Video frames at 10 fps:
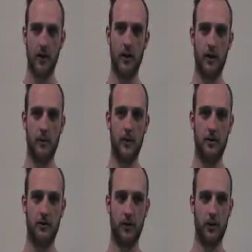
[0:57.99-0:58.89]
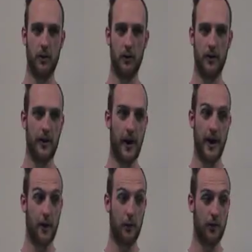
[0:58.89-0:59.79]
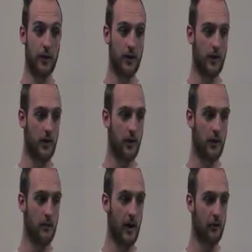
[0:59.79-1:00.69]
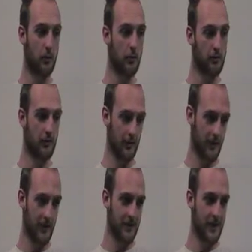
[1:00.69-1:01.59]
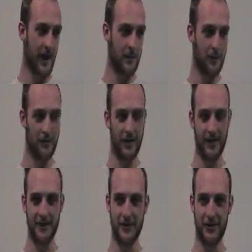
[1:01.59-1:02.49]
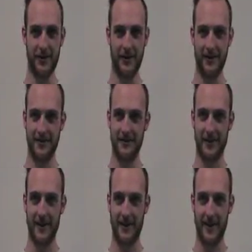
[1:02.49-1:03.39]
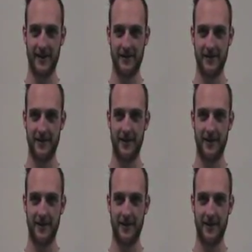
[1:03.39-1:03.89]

and so then I had a really impossible time of getting into the design class,